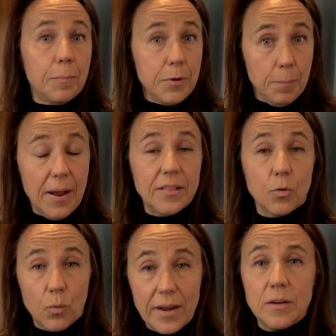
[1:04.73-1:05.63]
you're buying the
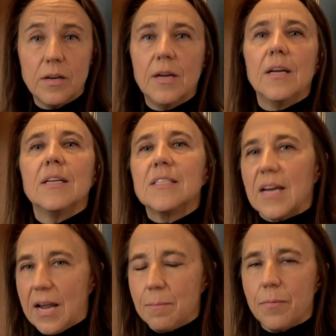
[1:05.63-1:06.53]
right
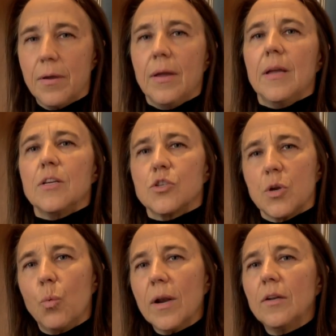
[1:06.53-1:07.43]
type. So
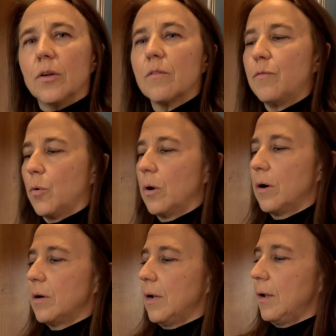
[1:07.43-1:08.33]
you want to look
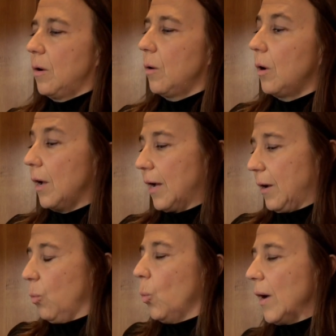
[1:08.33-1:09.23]
for
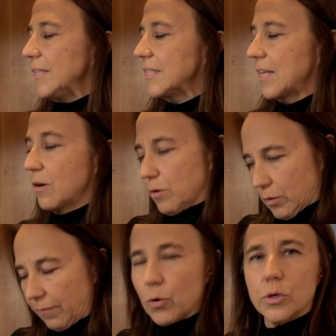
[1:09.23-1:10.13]
ones that are,
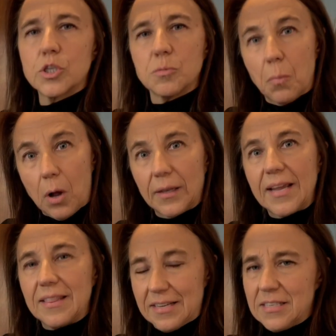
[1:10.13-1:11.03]
of course, small
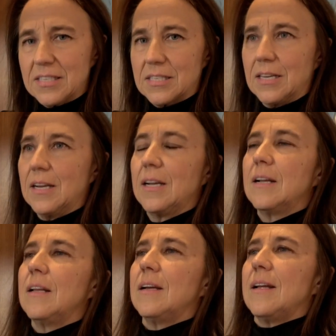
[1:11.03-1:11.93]
like this,
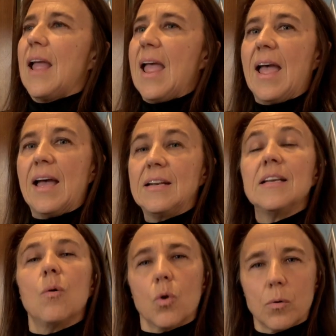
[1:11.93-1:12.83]

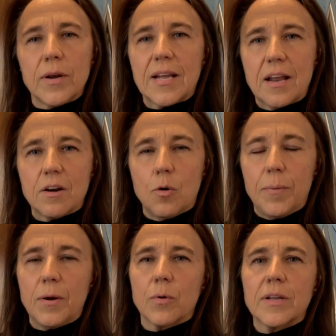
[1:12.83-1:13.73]
and we're going to cut it
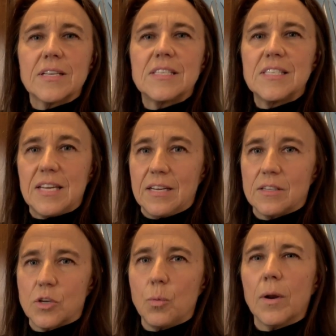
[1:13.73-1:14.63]
open and we're going to see.
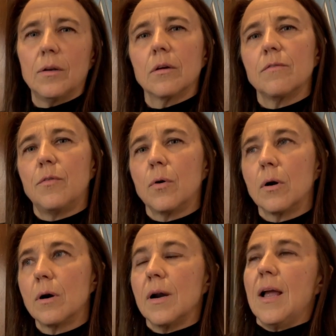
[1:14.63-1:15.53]
So you want to look
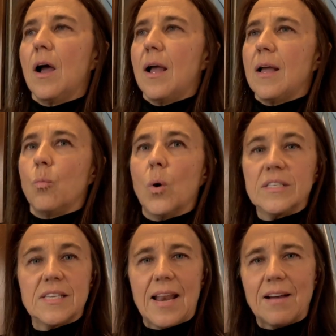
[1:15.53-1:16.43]
for
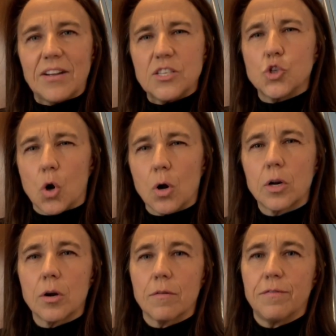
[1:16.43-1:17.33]
ones that have a
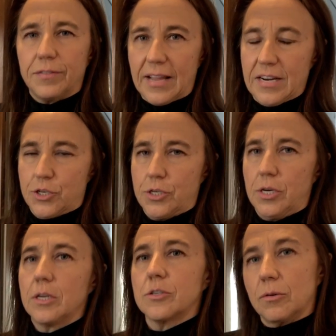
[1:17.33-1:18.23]
darker flesh.
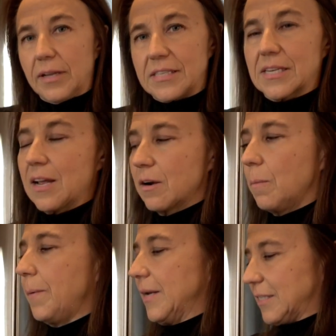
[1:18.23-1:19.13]
So let's cut it
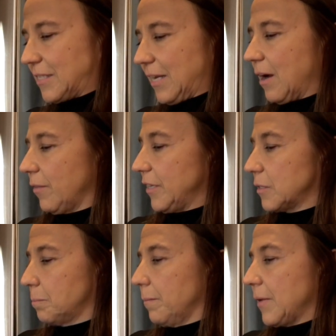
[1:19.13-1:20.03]
open and see how
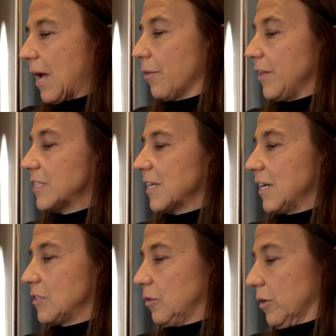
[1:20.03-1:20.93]
these
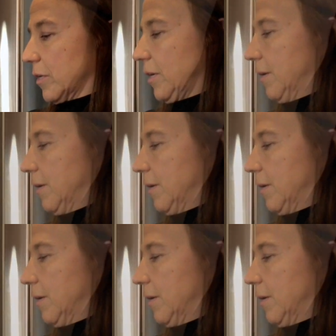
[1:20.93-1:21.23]
guys look.